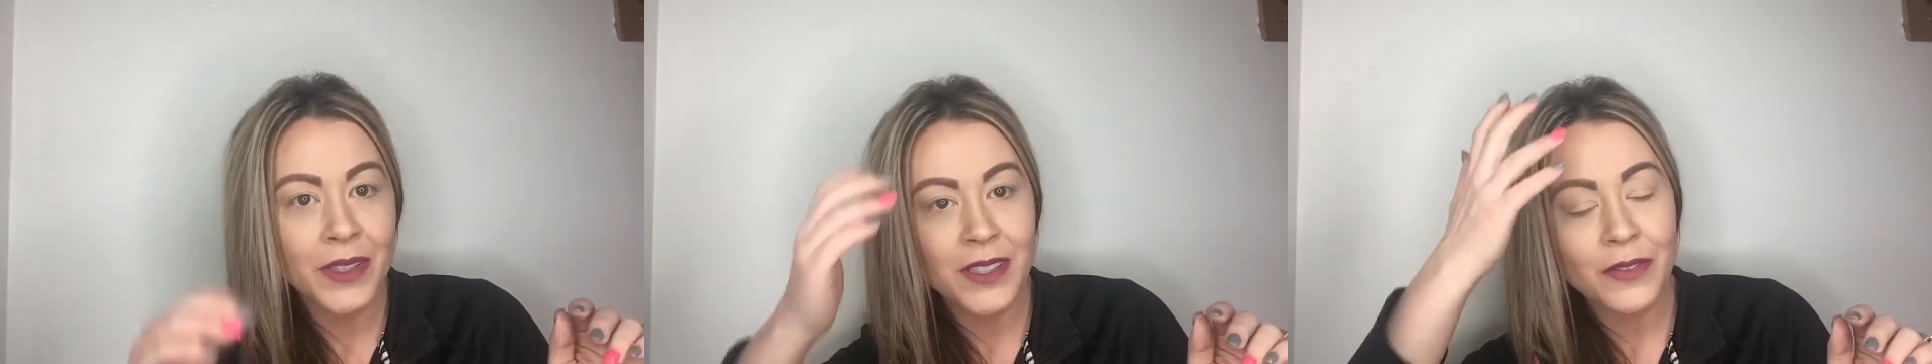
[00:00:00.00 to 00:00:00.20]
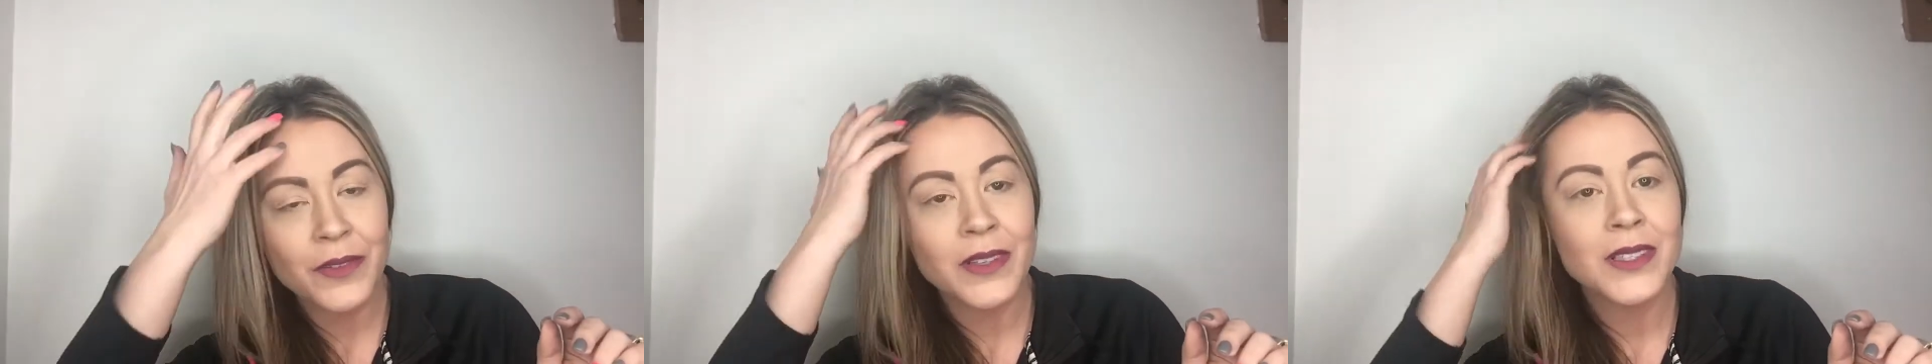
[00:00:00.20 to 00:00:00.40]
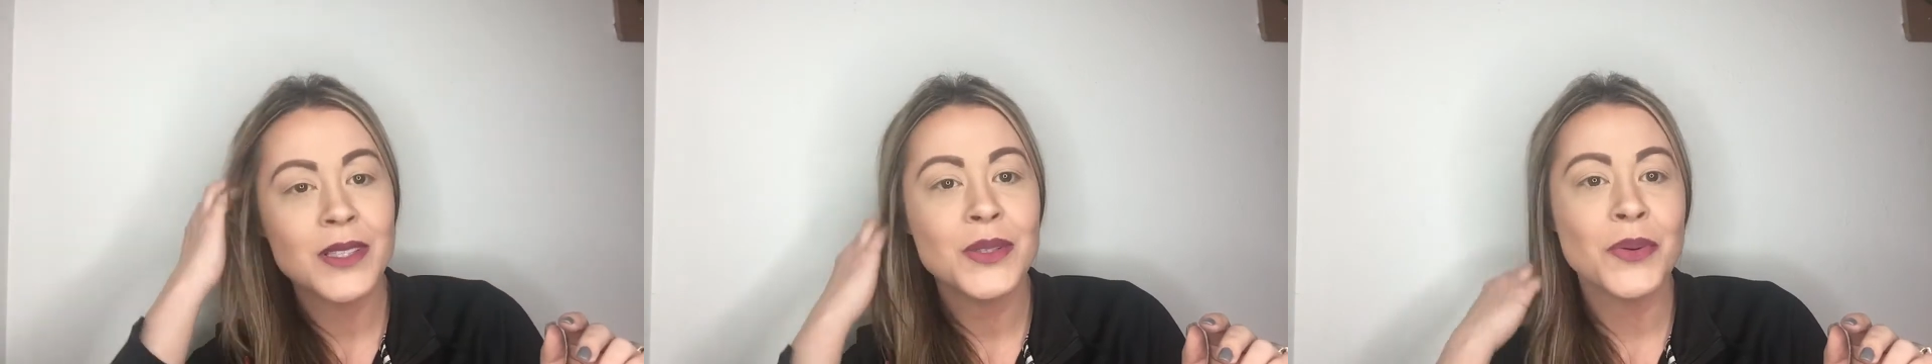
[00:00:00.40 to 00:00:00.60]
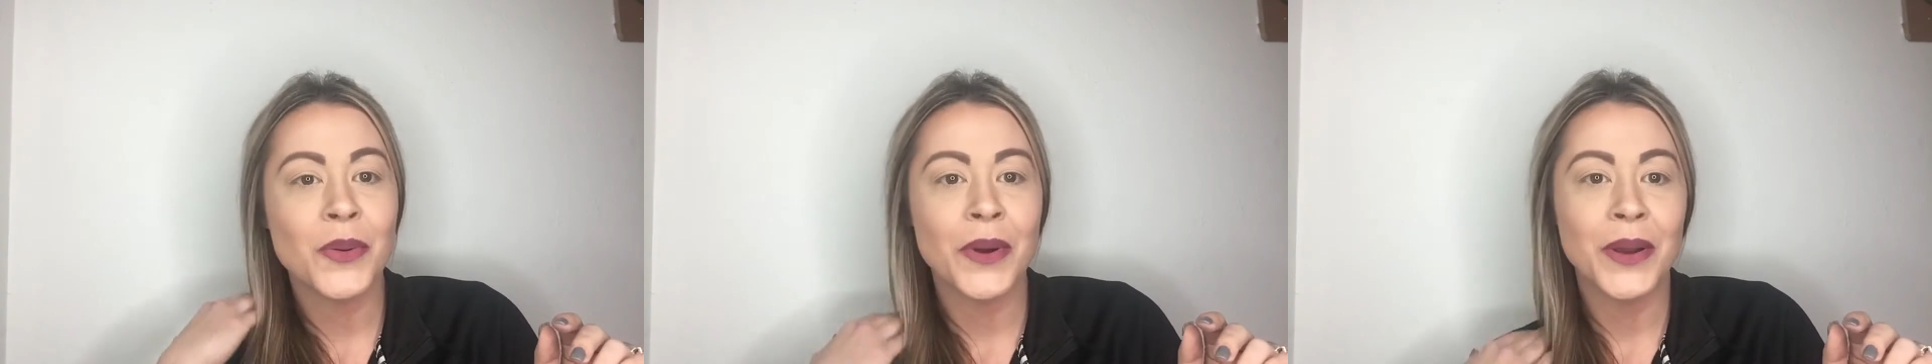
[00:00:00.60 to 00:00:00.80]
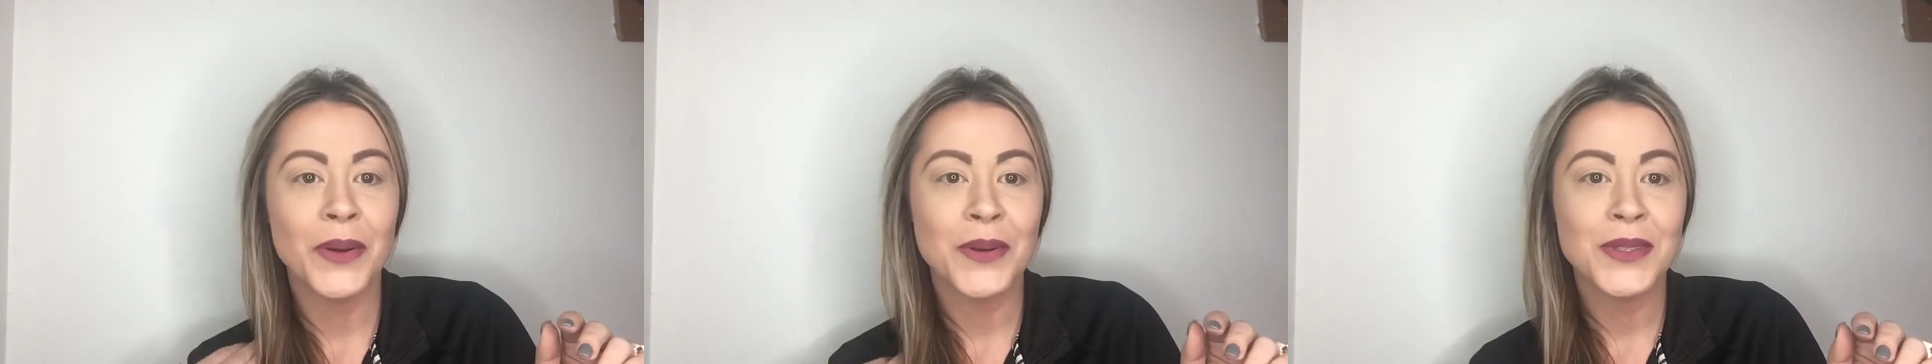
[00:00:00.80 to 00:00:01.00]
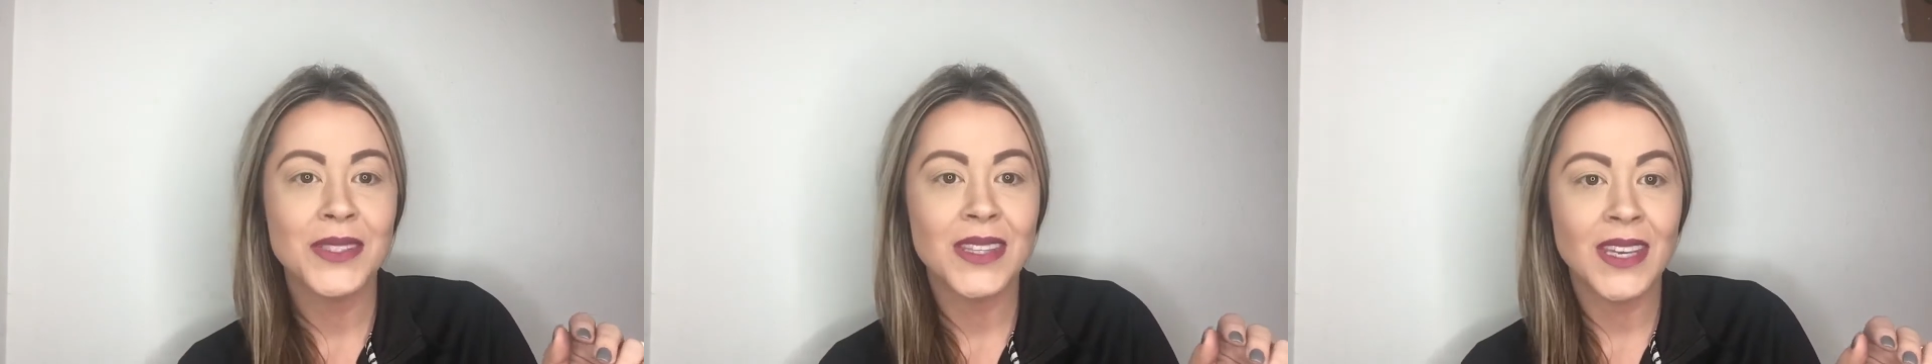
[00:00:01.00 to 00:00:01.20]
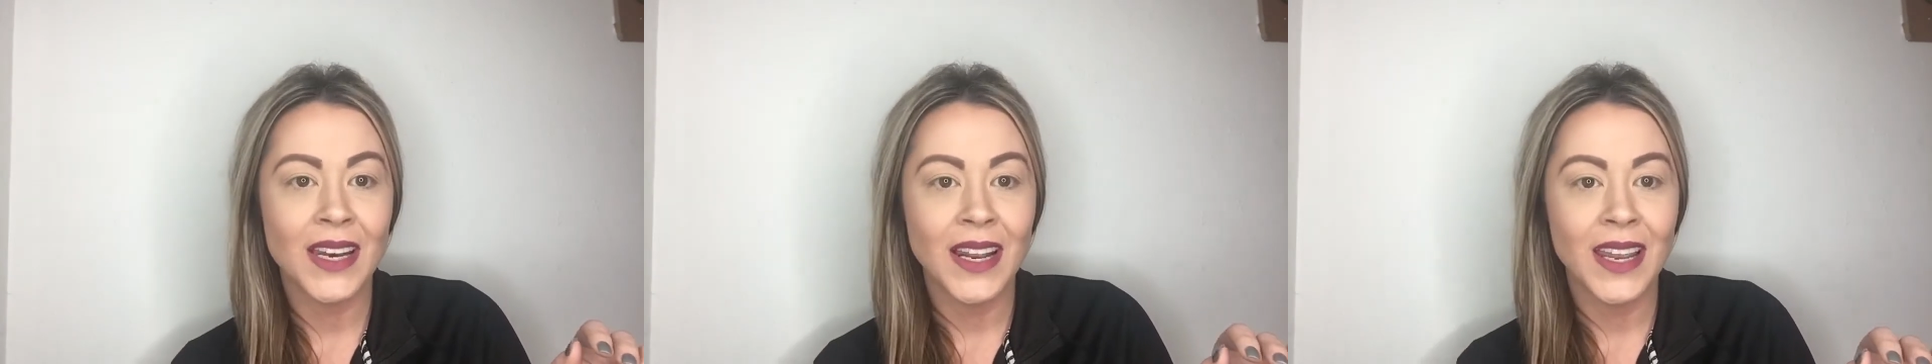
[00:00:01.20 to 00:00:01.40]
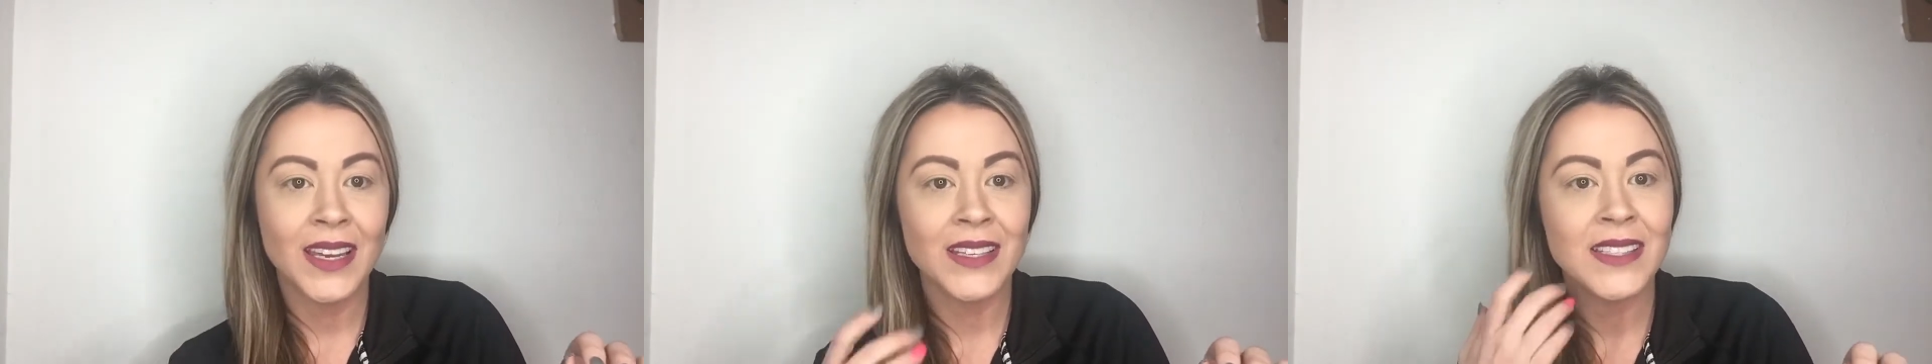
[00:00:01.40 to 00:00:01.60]
of different tutorials
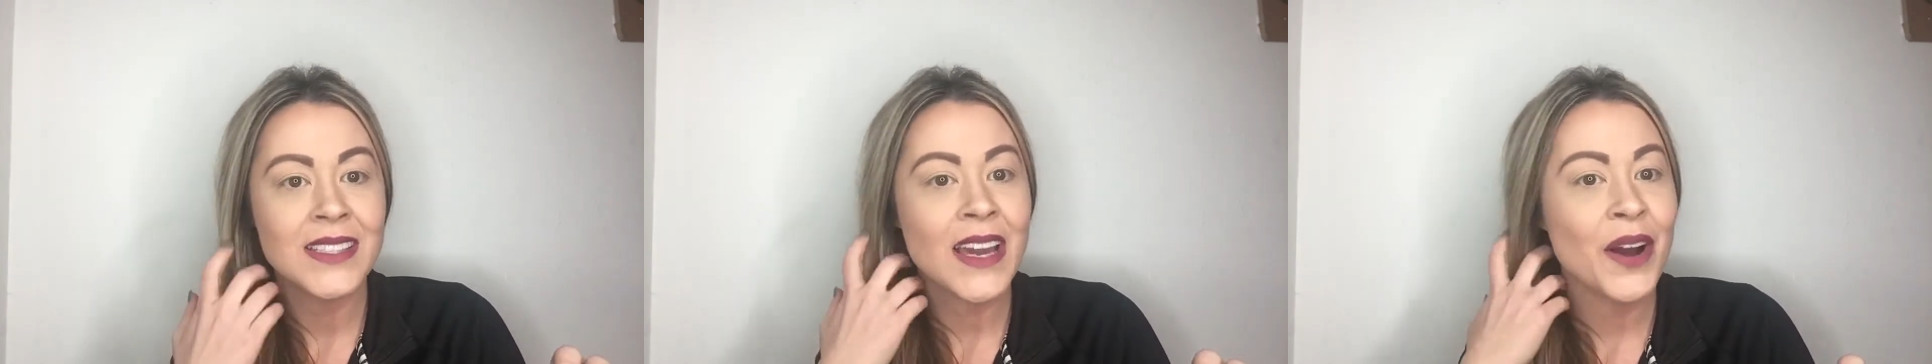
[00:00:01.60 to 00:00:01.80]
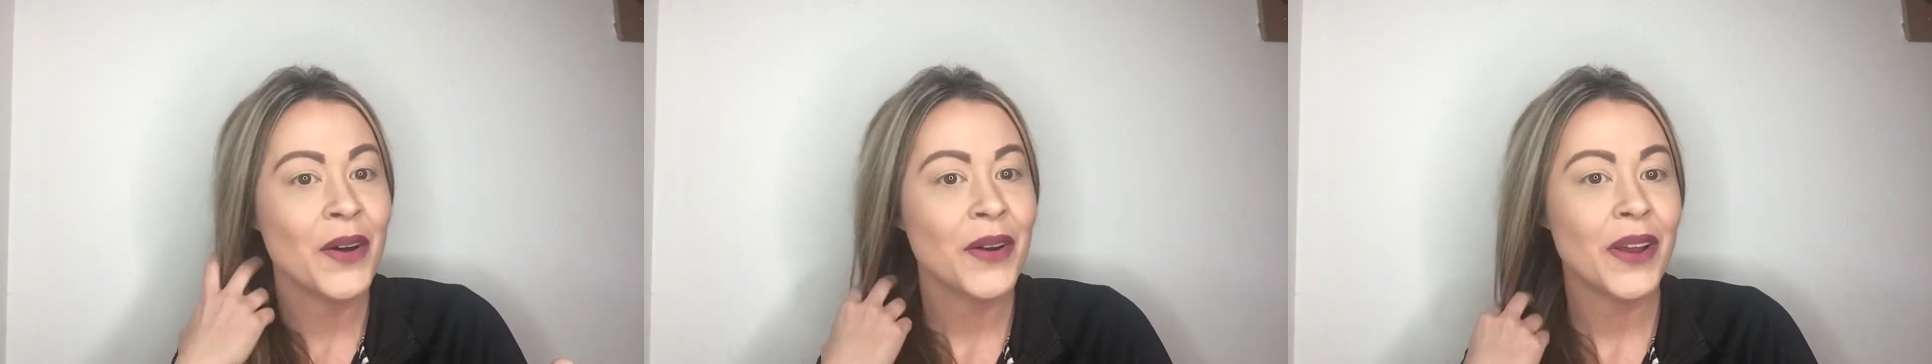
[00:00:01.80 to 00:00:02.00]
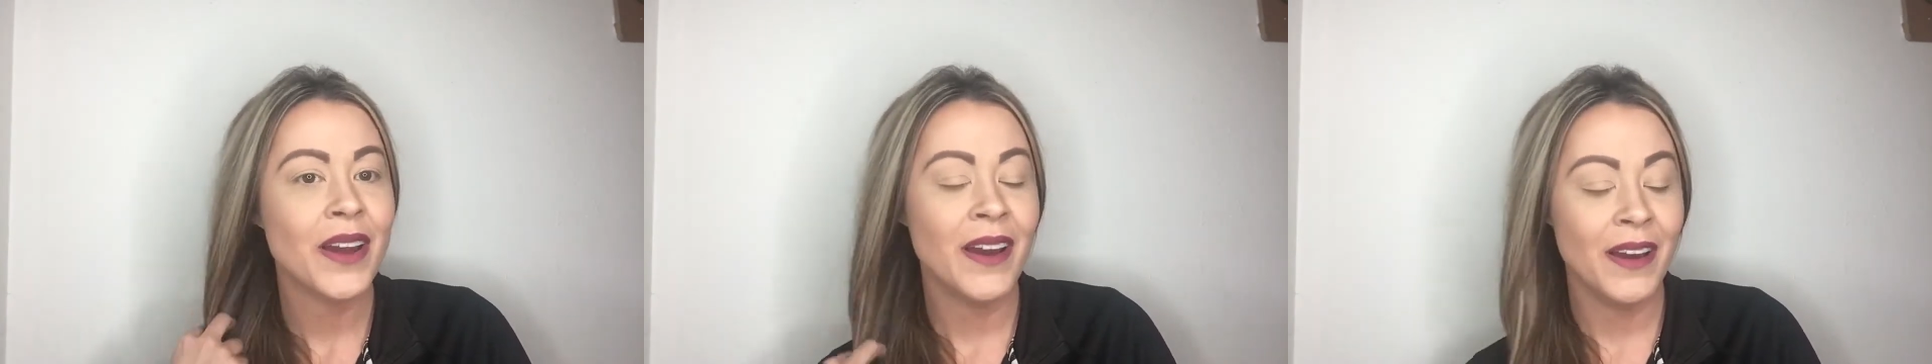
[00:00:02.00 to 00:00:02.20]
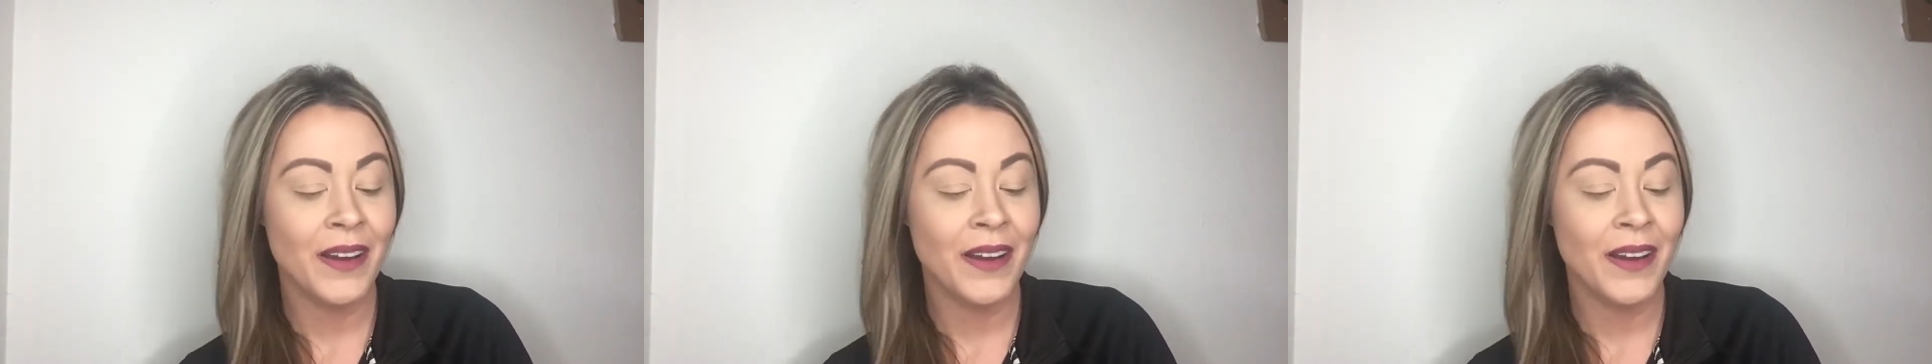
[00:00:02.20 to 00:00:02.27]
that ends out